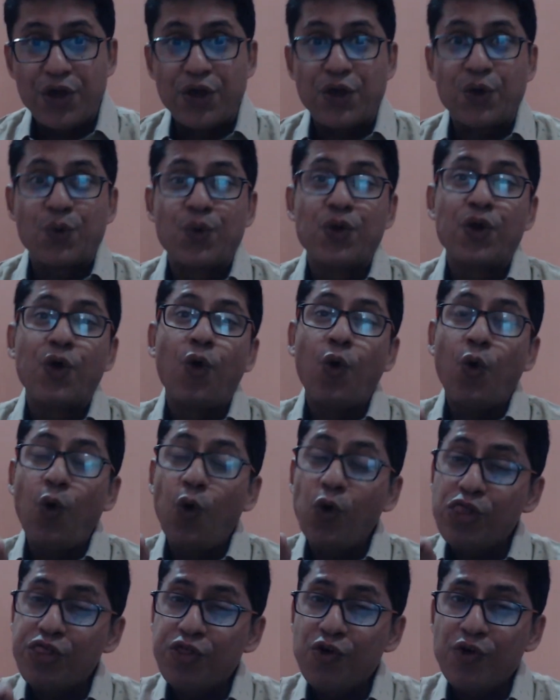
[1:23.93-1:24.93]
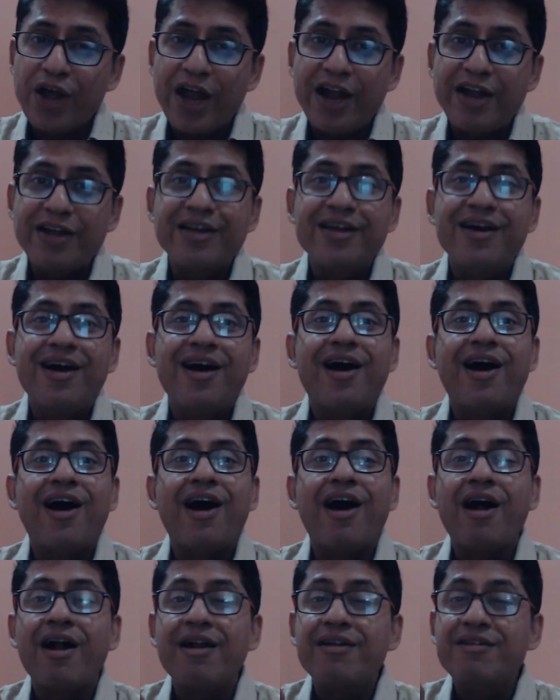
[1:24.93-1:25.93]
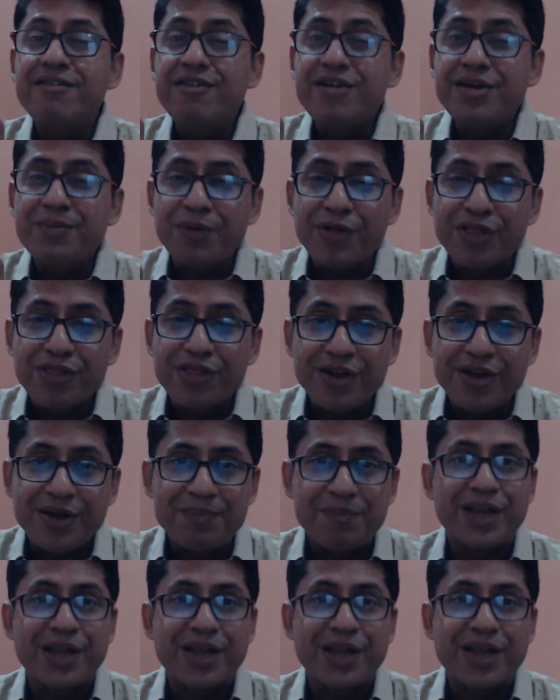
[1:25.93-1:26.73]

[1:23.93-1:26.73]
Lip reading: You will also get 100%